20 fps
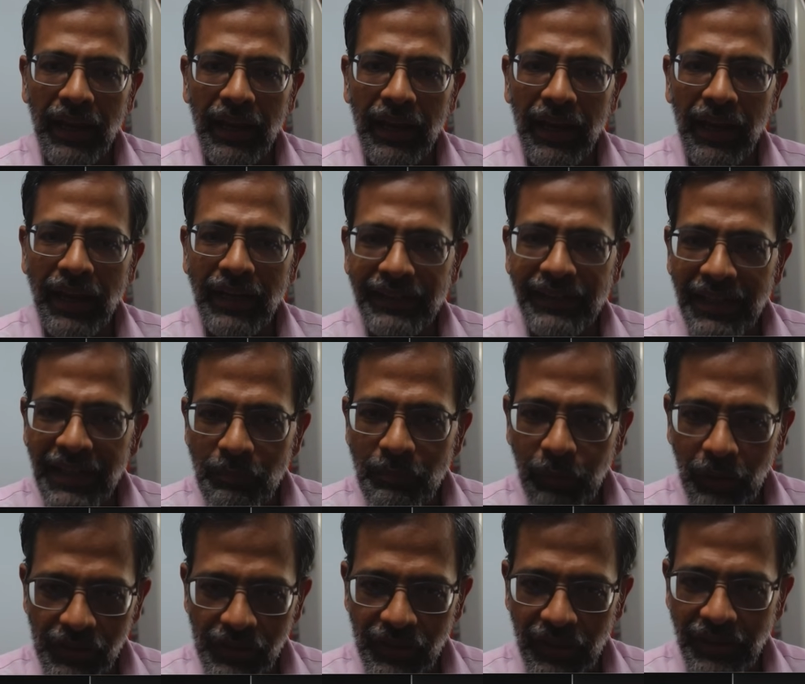
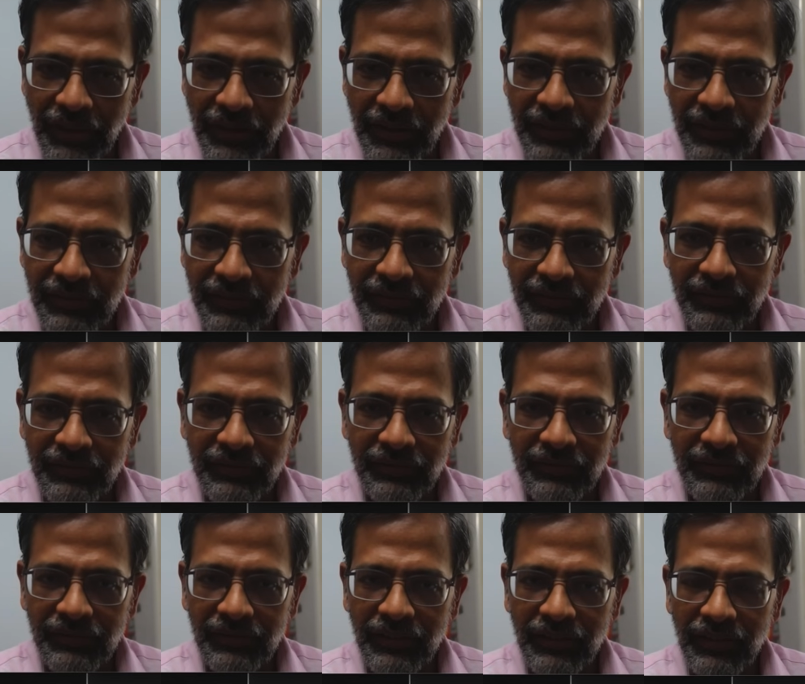18%
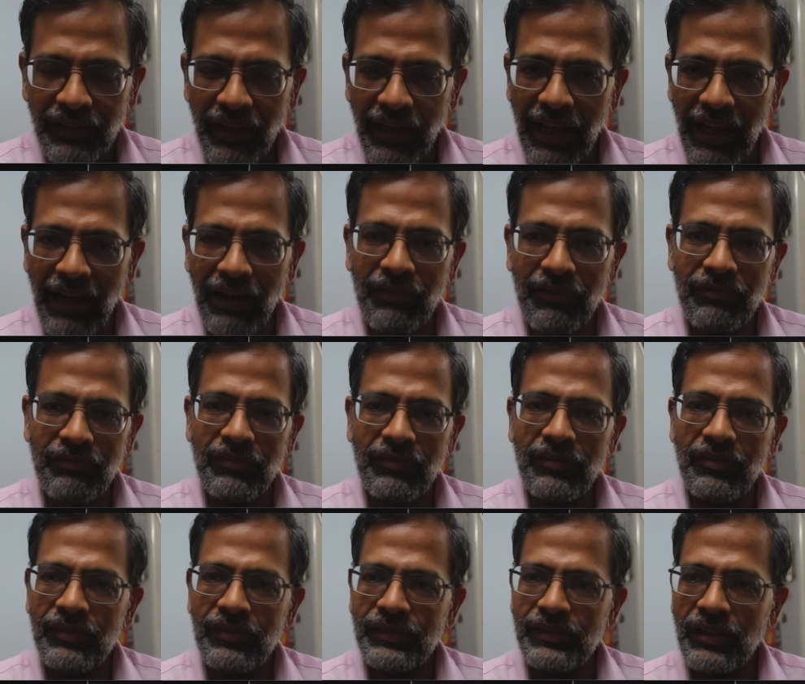have
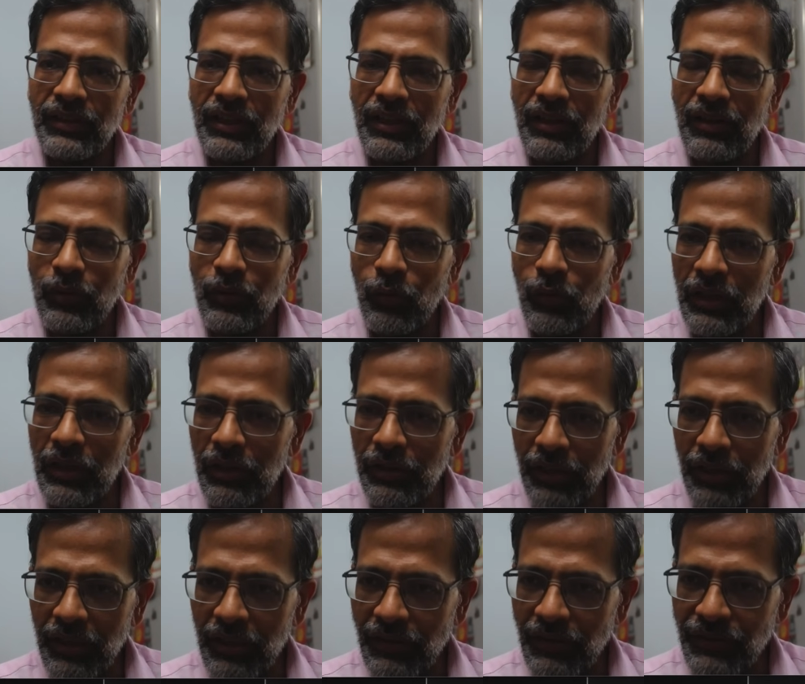rolling
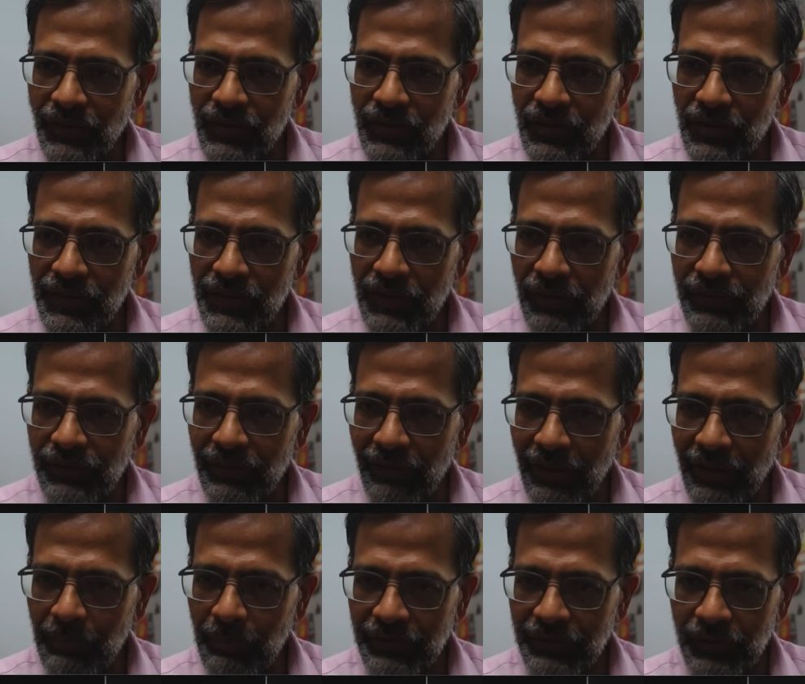return consistency of
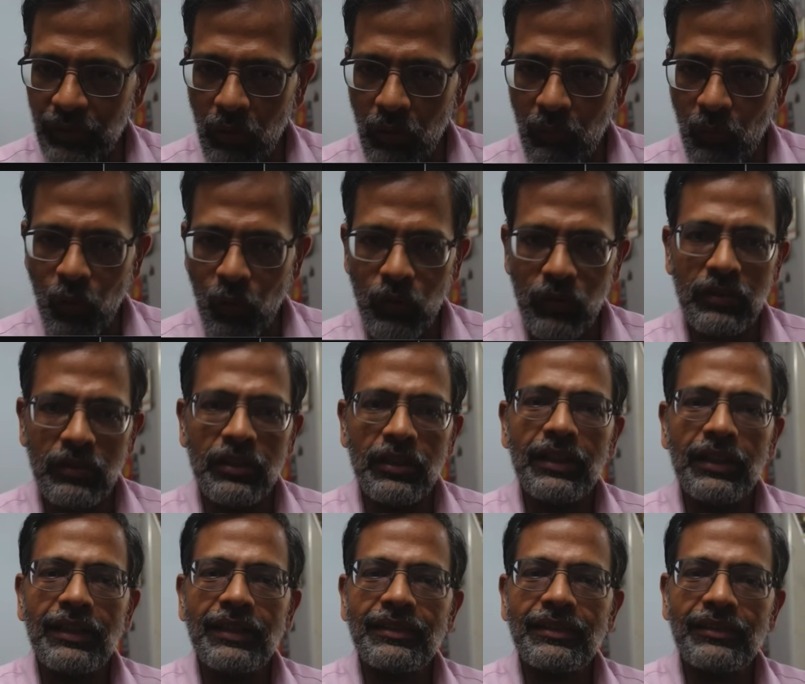70% or more.
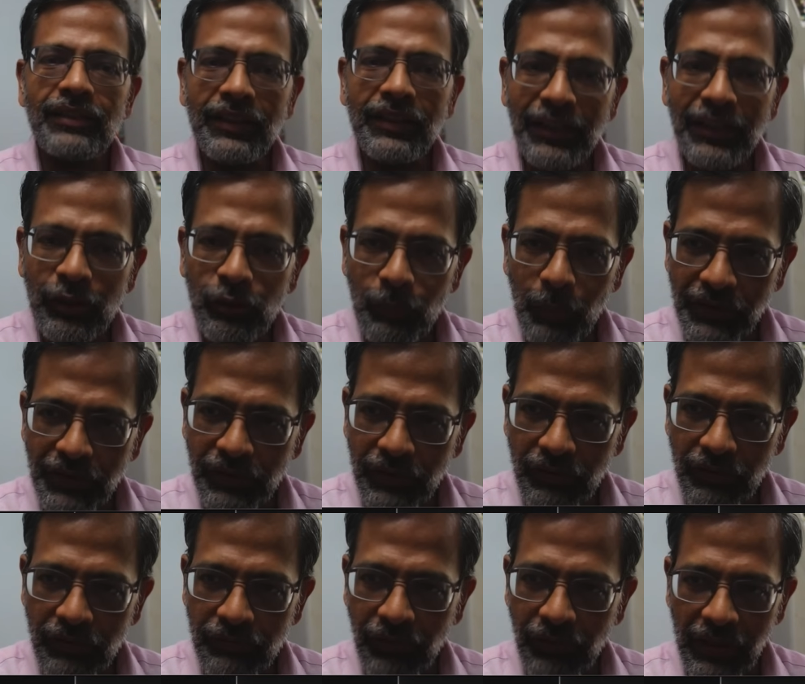32%
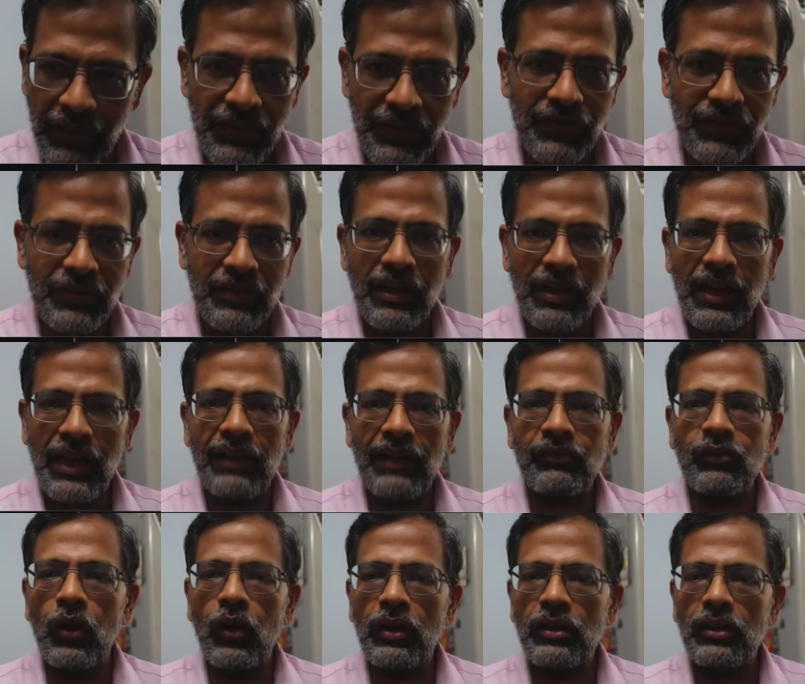of the funds
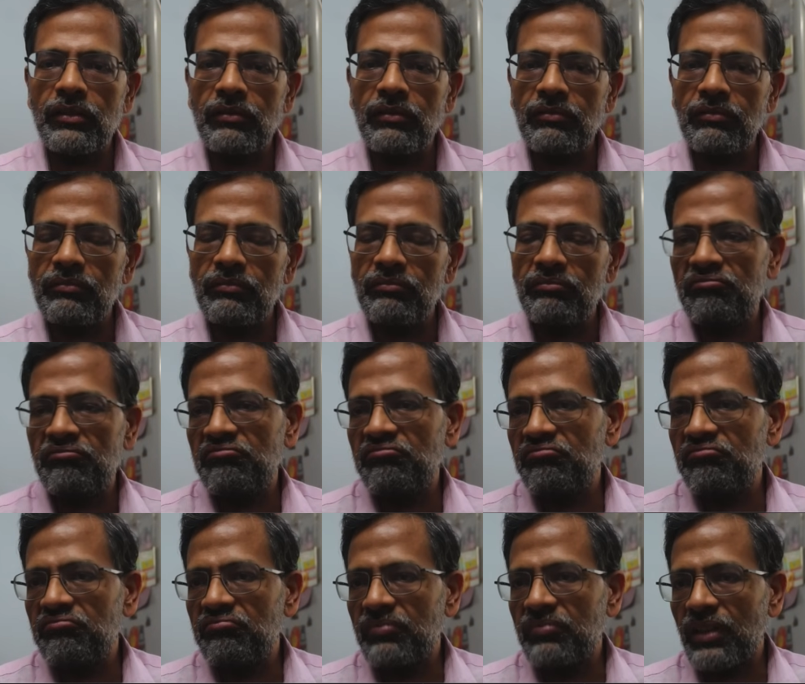have got
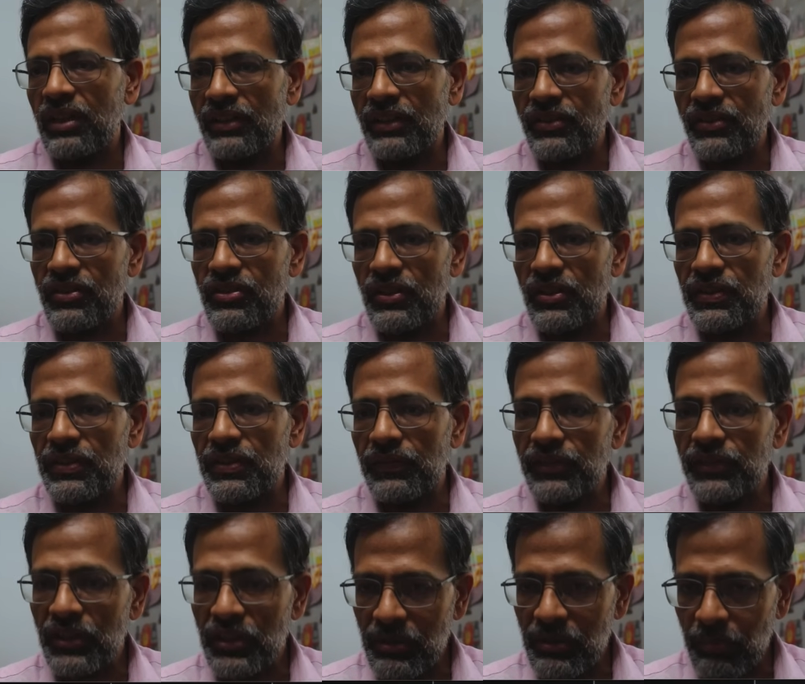consistency of
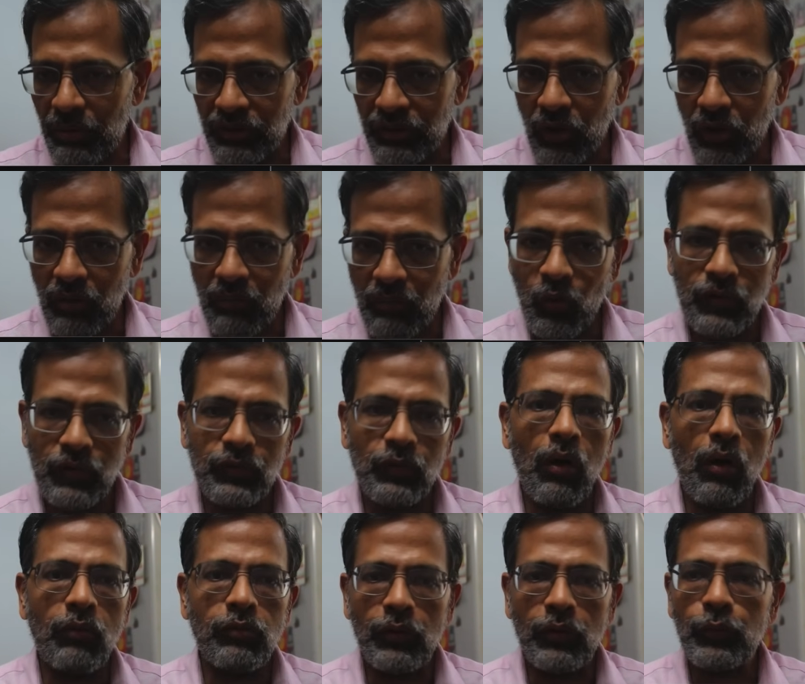60% or more.
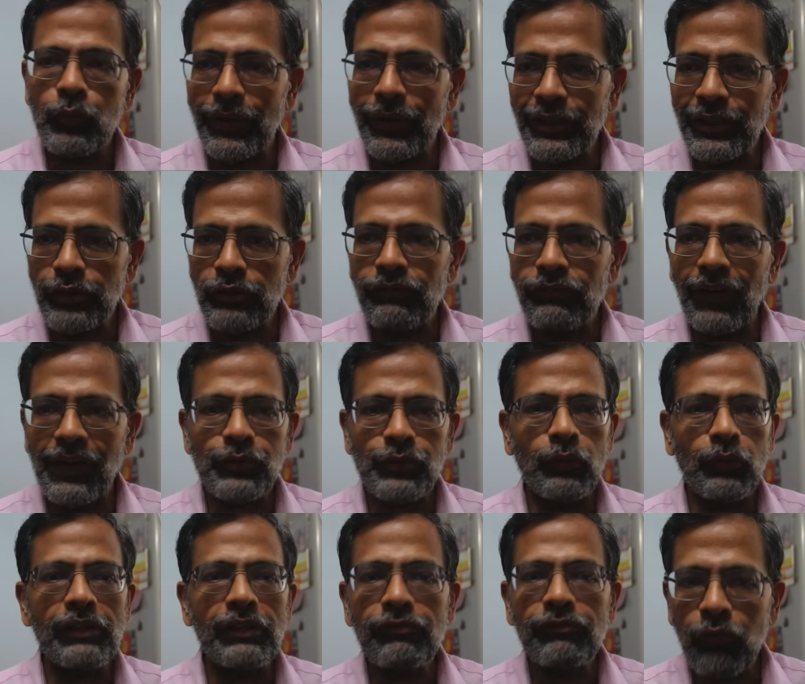So out of 22 funds,
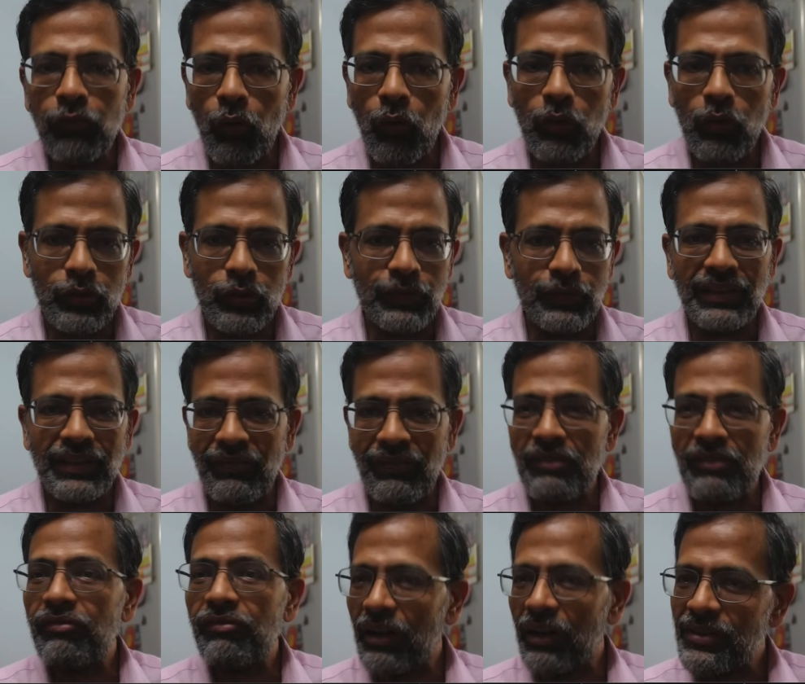only 4 to
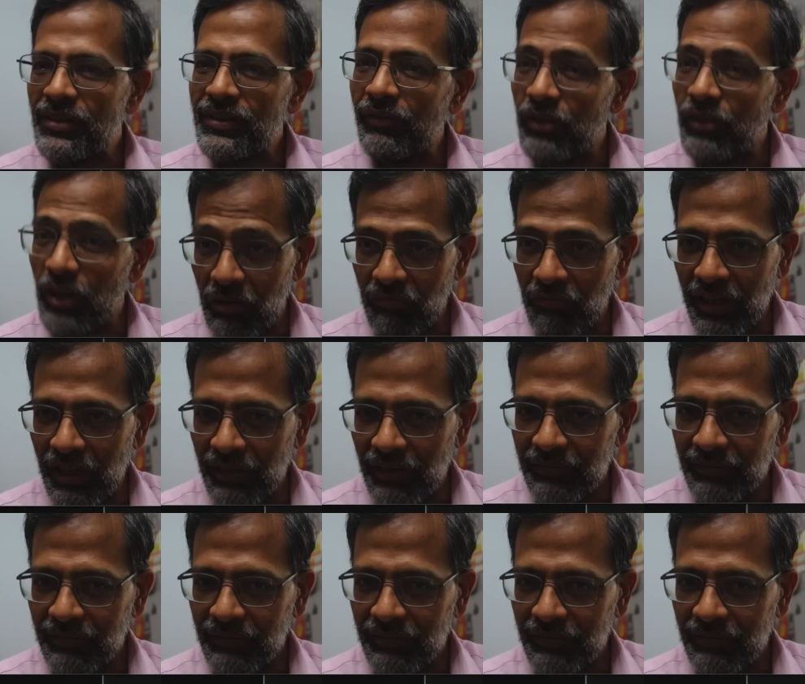7 funds have done well